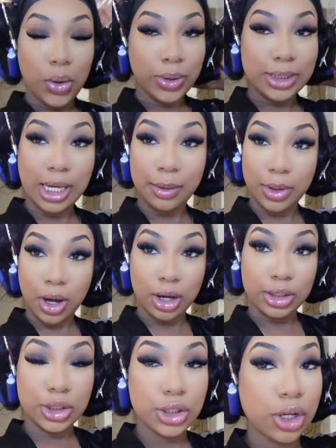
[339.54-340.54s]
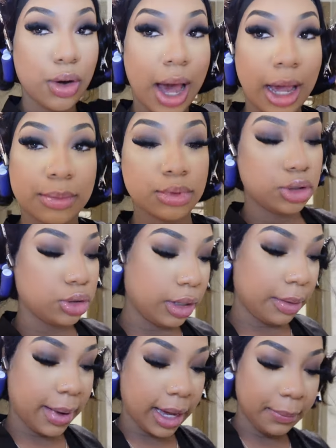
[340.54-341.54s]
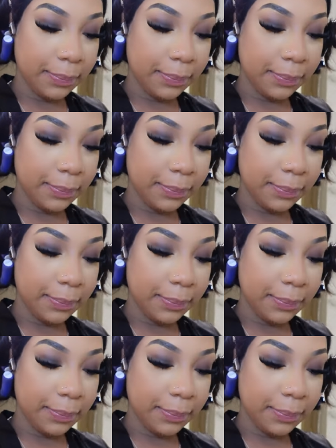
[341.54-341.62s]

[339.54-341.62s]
What's up, y'all? So I'm doing my